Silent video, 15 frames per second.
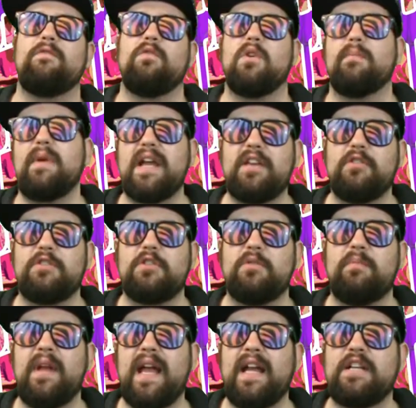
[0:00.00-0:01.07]
for my
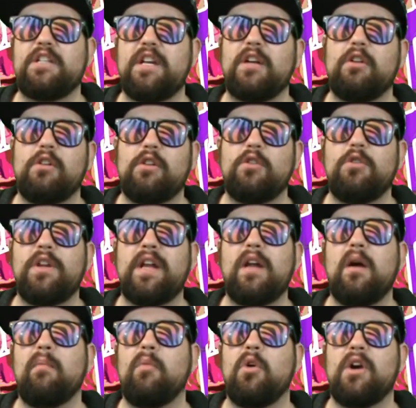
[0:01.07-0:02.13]
YouTube page, including
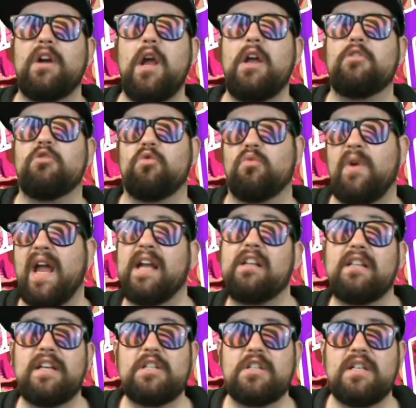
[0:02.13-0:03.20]
more
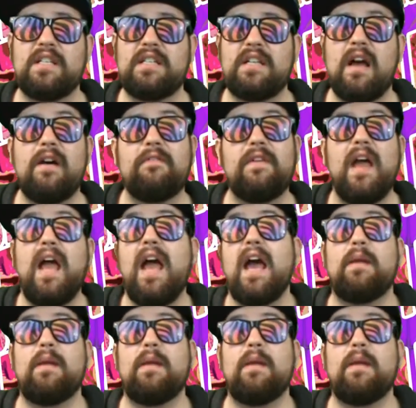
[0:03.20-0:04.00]
Dragalicious stuff